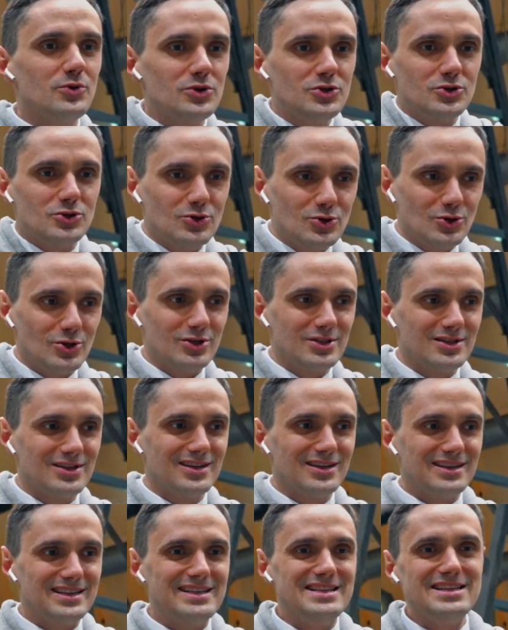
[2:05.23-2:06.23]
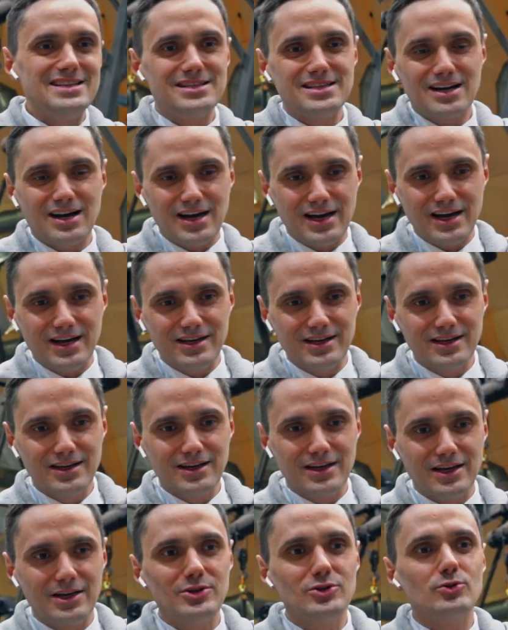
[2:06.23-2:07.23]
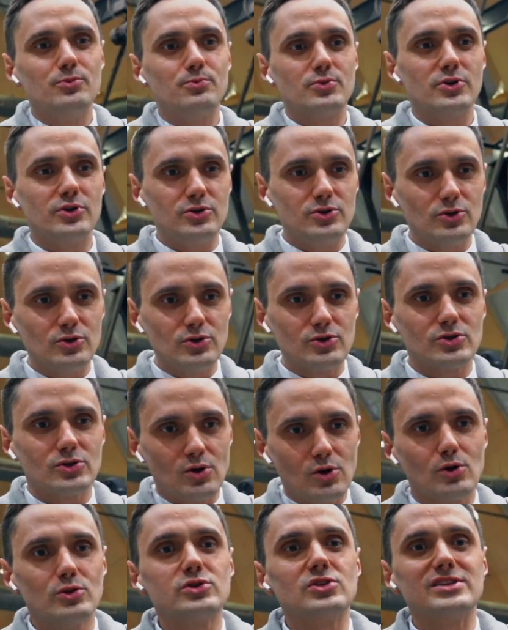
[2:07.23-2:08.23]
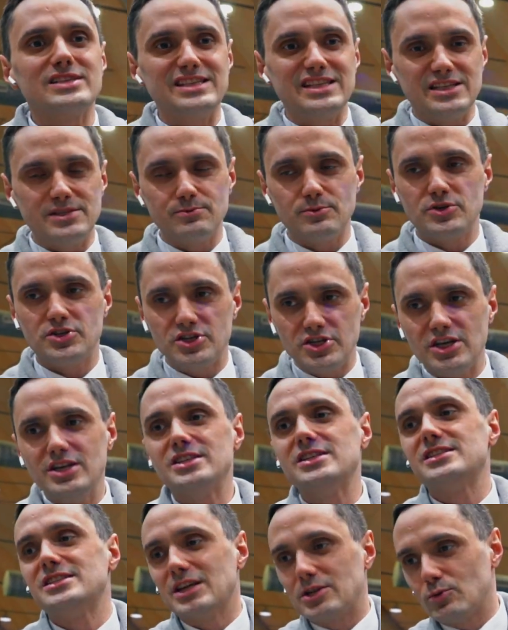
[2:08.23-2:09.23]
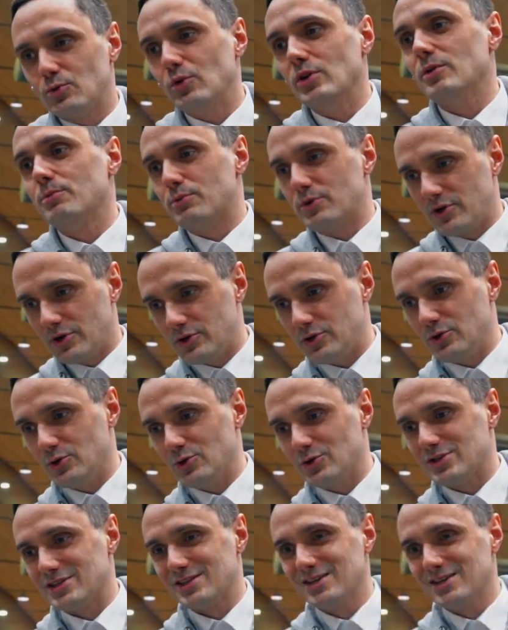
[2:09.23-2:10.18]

should design and to produce also these machines that will produce